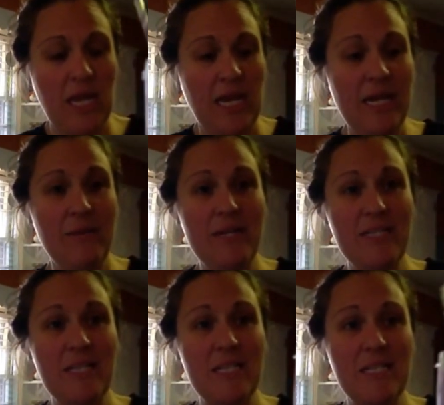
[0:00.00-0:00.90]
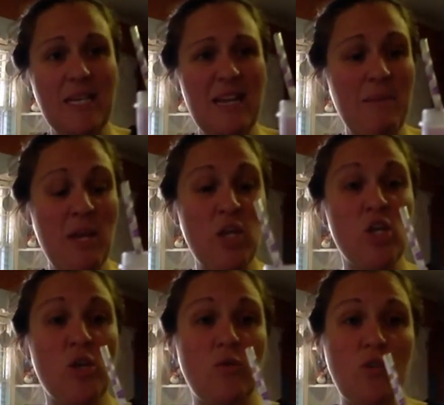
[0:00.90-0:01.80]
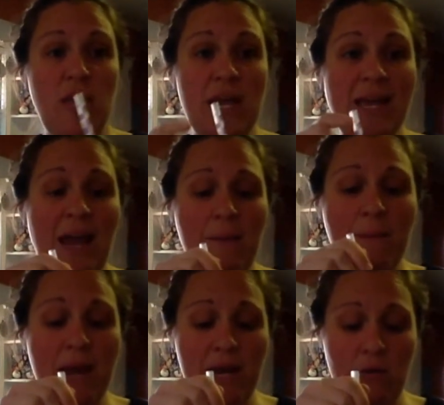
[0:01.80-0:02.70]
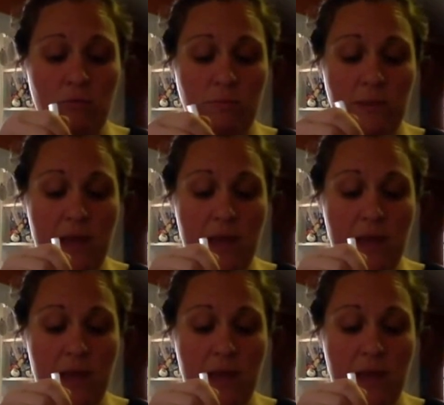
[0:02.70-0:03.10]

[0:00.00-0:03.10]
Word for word: Anyways, and this is it. It made a huge thing, and I bet I don't be,